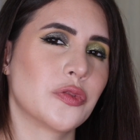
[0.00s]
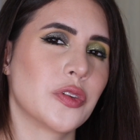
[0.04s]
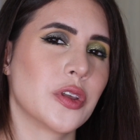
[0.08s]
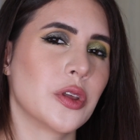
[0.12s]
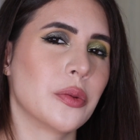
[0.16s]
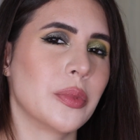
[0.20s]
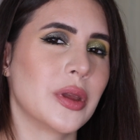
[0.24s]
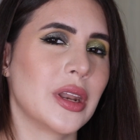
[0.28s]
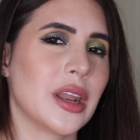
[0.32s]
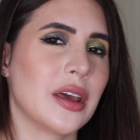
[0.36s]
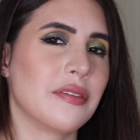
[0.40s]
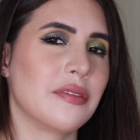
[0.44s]

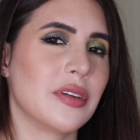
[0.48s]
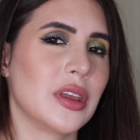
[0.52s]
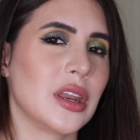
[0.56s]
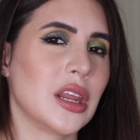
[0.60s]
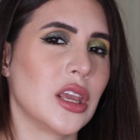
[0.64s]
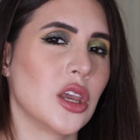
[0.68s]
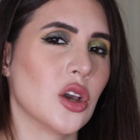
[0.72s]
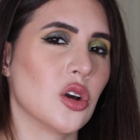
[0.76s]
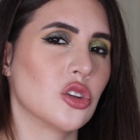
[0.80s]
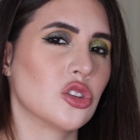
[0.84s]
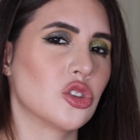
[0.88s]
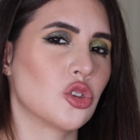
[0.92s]
filming a
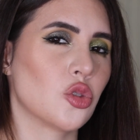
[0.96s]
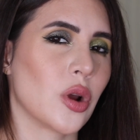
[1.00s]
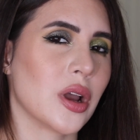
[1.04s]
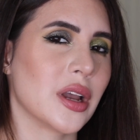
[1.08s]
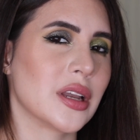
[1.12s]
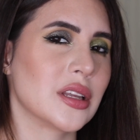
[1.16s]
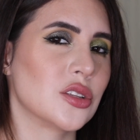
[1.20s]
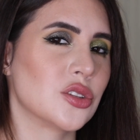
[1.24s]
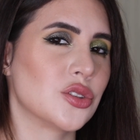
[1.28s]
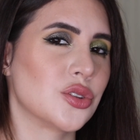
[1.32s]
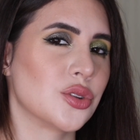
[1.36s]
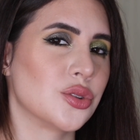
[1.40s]
video
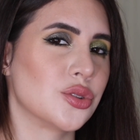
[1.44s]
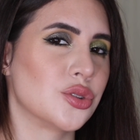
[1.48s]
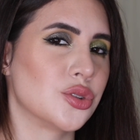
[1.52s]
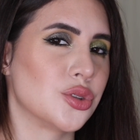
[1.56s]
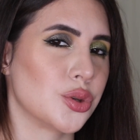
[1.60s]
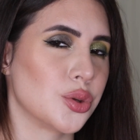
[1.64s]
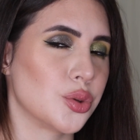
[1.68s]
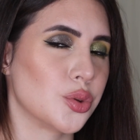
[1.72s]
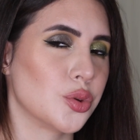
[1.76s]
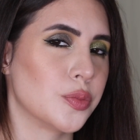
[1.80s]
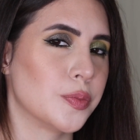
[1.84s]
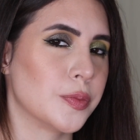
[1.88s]
trying to
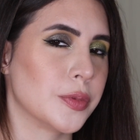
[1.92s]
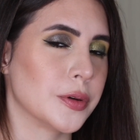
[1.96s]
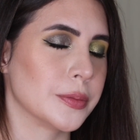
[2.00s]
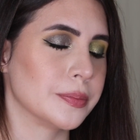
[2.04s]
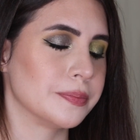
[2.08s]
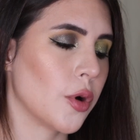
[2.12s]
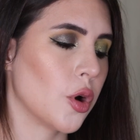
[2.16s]
dupe